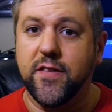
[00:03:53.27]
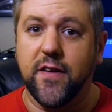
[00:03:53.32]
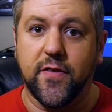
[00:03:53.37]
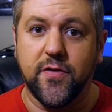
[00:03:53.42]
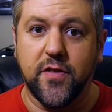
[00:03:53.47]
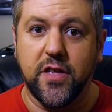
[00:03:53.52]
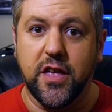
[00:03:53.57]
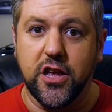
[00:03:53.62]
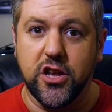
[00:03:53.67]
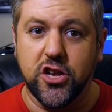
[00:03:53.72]
to
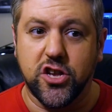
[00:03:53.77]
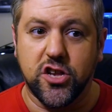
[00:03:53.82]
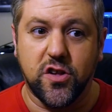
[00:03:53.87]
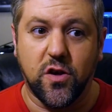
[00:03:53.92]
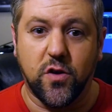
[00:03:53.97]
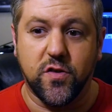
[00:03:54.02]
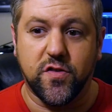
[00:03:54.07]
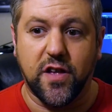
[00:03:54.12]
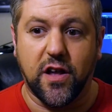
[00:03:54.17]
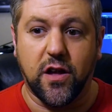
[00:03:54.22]
unleash.
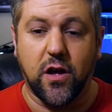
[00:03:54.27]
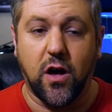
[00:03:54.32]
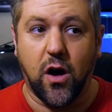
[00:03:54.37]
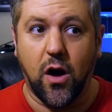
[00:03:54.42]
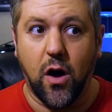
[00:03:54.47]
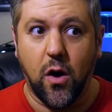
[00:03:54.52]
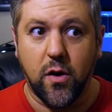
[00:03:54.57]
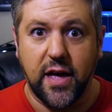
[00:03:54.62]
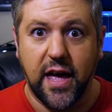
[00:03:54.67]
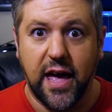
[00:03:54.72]
So it's like,
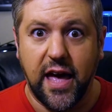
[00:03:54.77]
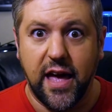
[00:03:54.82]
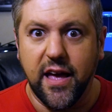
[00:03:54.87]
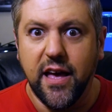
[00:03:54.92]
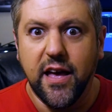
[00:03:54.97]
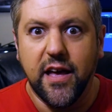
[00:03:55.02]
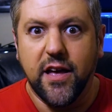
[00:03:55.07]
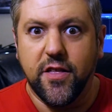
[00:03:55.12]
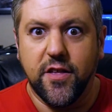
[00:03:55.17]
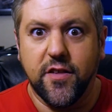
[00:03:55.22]

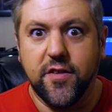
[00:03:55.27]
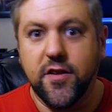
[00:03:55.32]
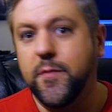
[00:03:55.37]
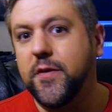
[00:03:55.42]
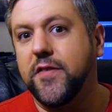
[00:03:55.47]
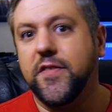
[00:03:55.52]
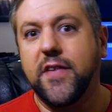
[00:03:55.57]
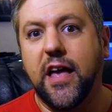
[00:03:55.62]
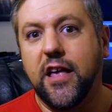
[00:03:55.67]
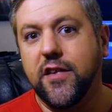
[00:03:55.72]
okay, this is gonna
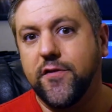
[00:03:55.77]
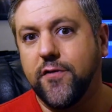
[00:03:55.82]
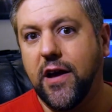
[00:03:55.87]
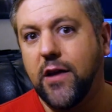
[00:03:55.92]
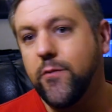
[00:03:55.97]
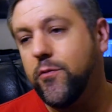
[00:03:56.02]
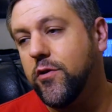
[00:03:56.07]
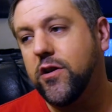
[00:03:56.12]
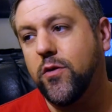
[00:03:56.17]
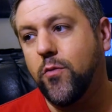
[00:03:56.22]
be
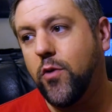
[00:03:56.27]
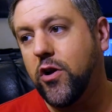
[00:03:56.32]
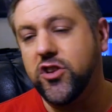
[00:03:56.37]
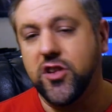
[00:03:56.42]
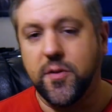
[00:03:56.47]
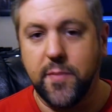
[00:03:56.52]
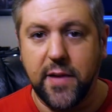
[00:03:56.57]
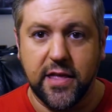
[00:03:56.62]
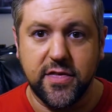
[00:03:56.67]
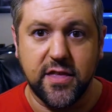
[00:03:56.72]
satisfying. We're gonna
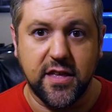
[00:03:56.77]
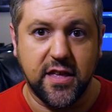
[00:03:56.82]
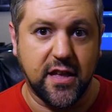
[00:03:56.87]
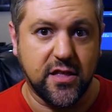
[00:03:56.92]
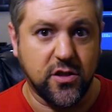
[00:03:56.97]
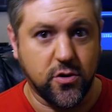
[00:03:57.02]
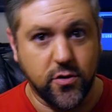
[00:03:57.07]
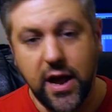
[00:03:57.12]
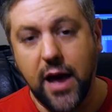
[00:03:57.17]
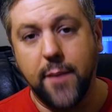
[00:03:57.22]
watch Samantha
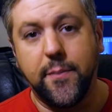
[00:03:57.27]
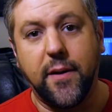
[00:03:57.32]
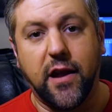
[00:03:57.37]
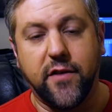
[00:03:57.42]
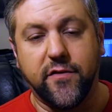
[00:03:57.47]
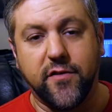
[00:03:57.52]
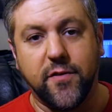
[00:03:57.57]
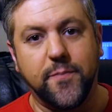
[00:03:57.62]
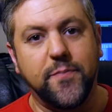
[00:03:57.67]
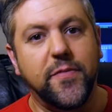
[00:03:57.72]
kick the crap
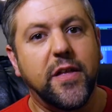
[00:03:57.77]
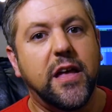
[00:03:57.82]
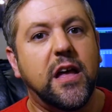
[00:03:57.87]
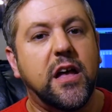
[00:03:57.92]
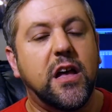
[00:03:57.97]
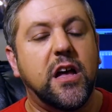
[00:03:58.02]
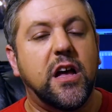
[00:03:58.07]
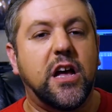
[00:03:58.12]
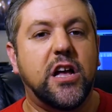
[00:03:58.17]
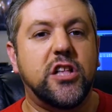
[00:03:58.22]
out of him
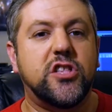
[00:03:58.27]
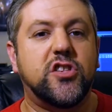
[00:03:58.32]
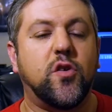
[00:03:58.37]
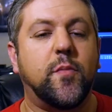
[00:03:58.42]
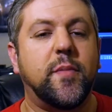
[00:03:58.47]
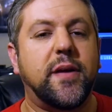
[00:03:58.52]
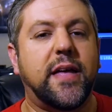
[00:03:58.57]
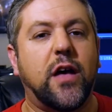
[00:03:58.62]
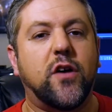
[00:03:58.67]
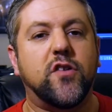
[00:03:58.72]

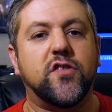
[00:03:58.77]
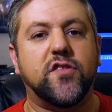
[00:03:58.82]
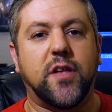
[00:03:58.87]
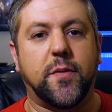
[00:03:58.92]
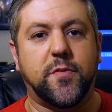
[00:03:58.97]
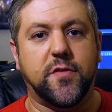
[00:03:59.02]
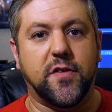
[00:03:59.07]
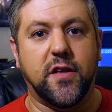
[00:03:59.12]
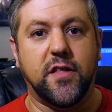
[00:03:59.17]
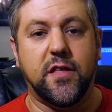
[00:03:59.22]
until Miguel
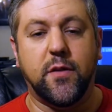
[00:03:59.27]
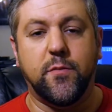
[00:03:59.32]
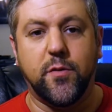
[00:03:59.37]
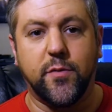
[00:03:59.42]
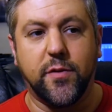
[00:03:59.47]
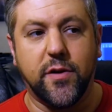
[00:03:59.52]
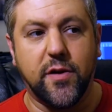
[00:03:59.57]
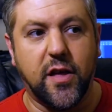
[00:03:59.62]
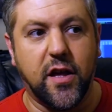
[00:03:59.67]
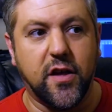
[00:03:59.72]
steps in. And then we
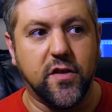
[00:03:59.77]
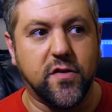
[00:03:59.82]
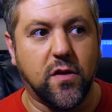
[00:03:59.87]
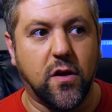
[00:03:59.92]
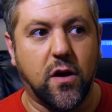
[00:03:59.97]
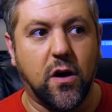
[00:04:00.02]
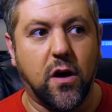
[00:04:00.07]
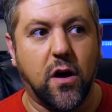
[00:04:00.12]
realize,